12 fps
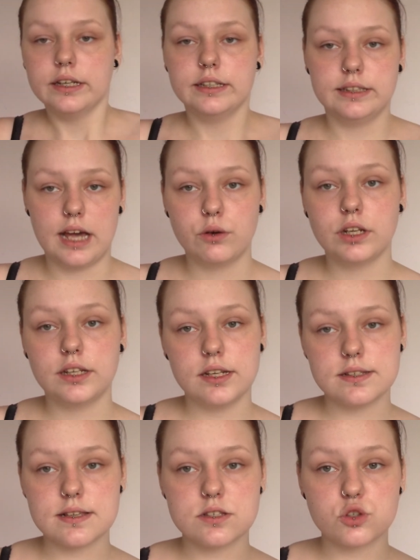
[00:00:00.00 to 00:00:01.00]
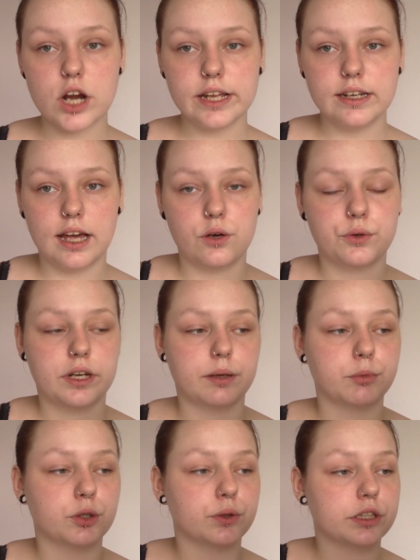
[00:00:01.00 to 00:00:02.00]
Now that this is dried down,
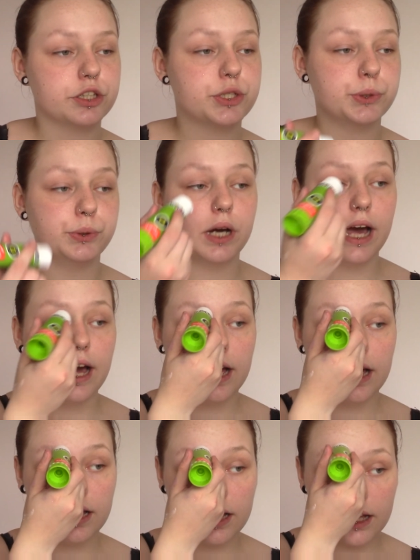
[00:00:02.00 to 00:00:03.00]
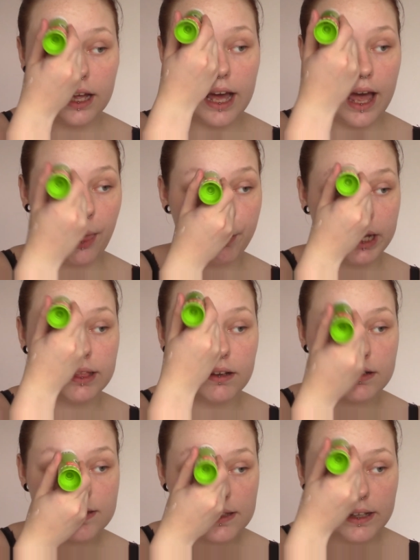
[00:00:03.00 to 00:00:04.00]
I'm going to add my
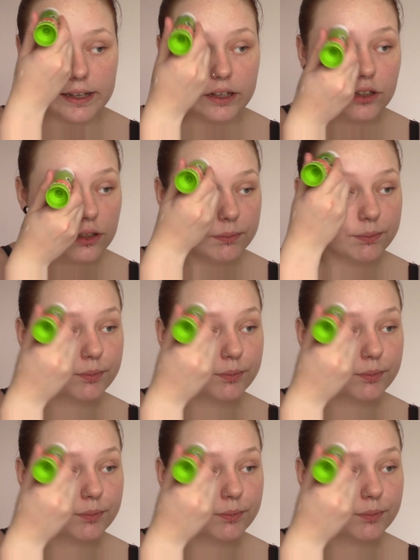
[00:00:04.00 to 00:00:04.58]
last layer.